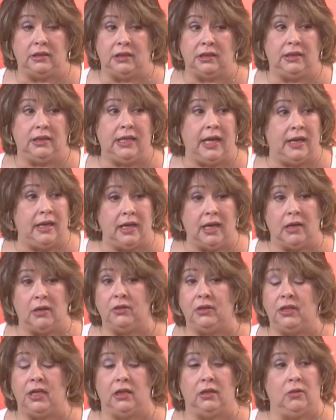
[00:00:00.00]
just getting
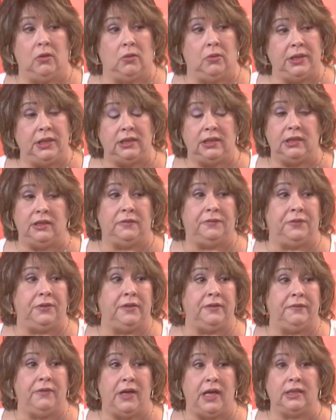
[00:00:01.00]
out there, going to different
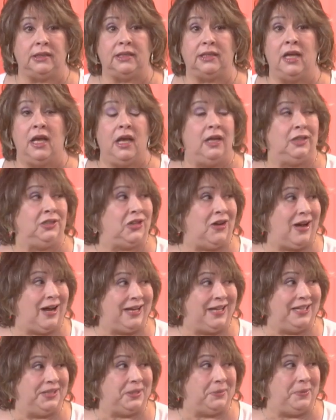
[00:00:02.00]
events,
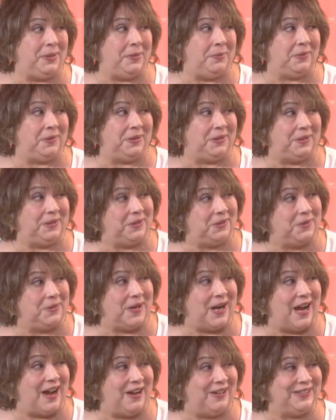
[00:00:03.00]
talking to people in the
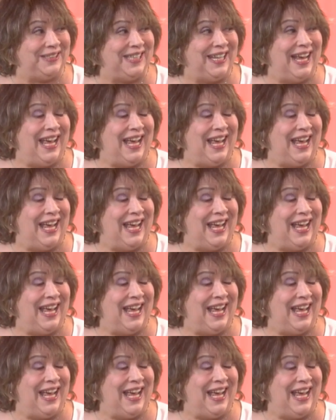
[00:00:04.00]
crowd,